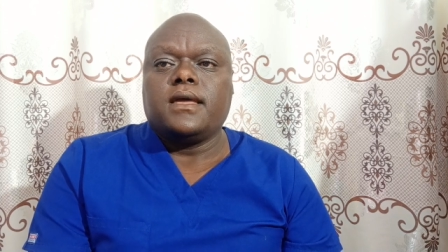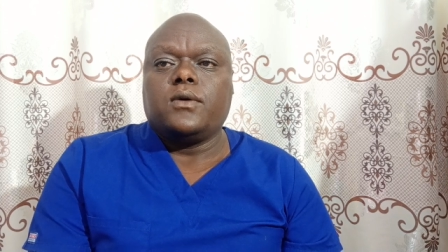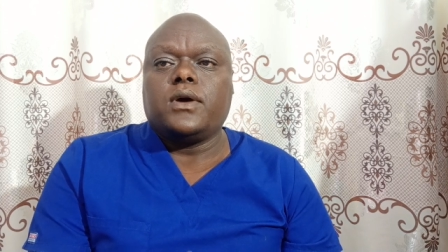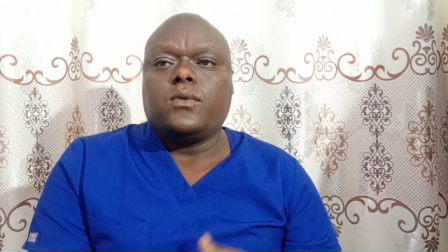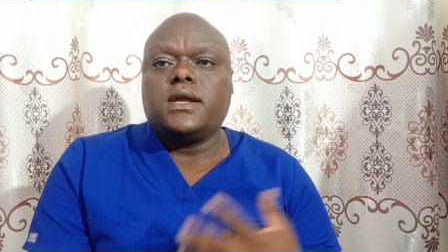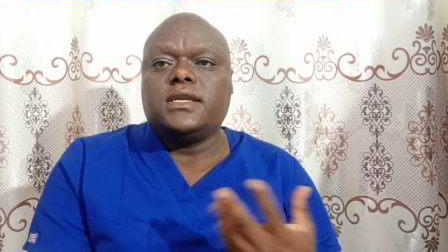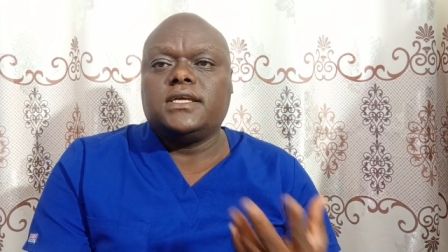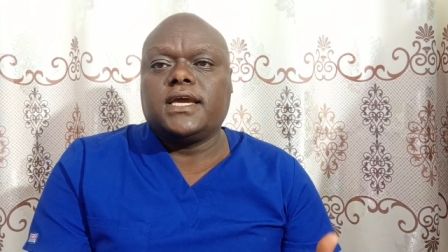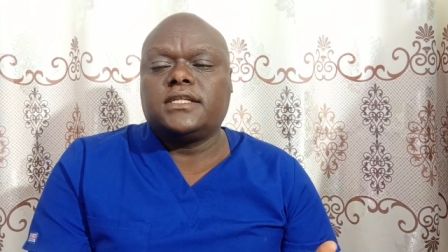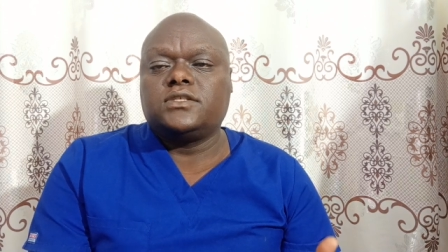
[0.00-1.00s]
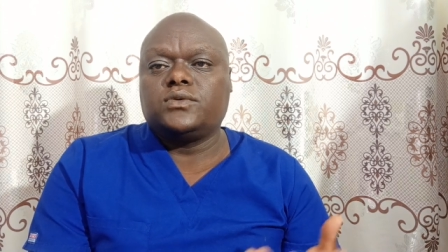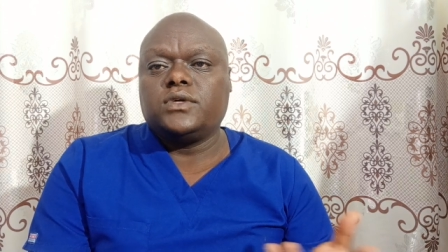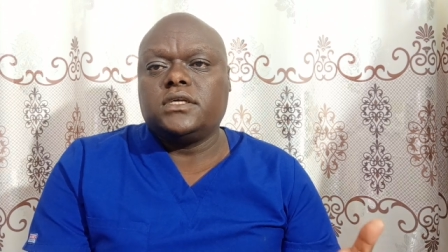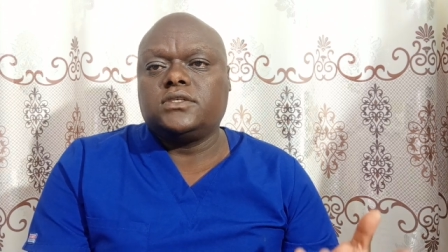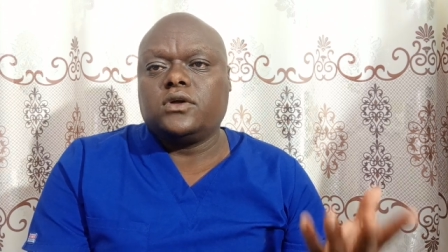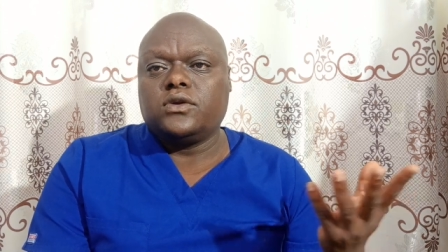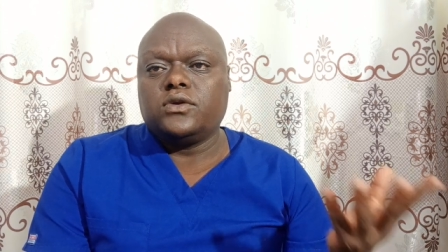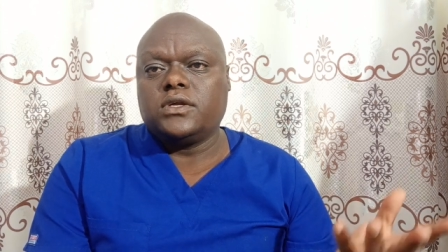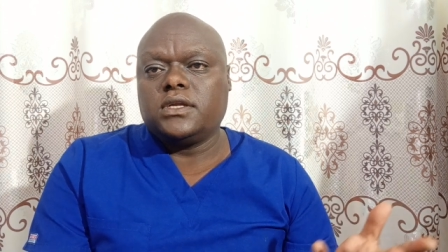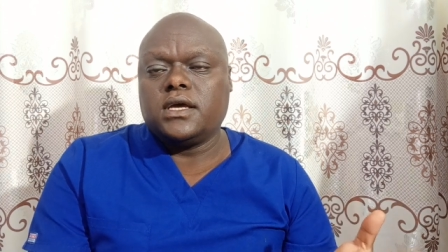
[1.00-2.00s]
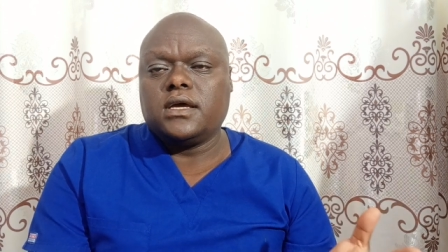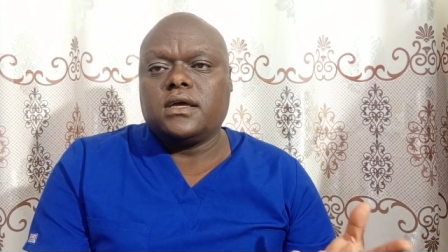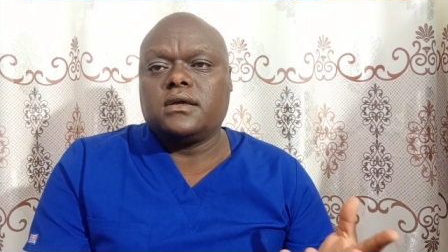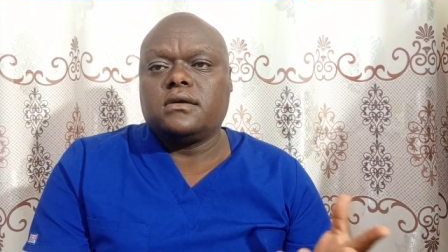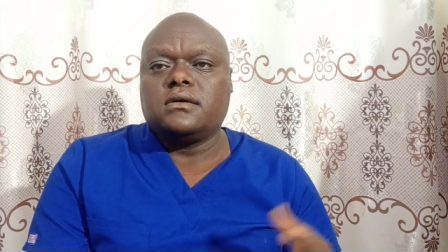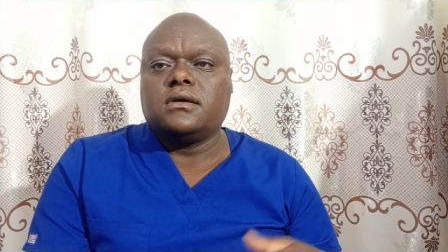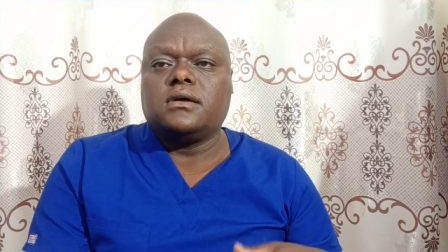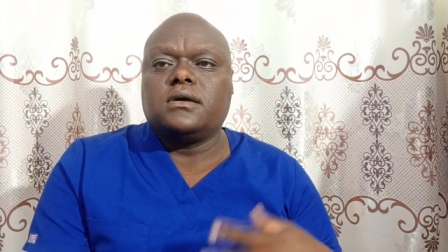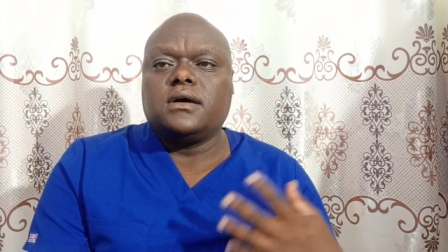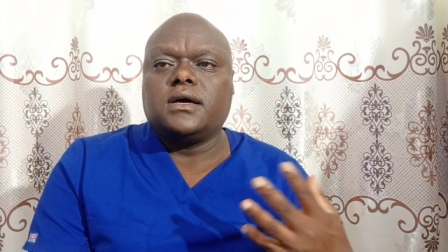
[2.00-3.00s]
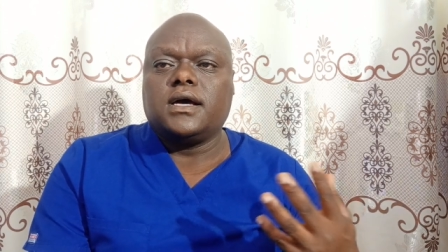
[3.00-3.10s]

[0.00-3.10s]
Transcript: where one gets to eat or uh,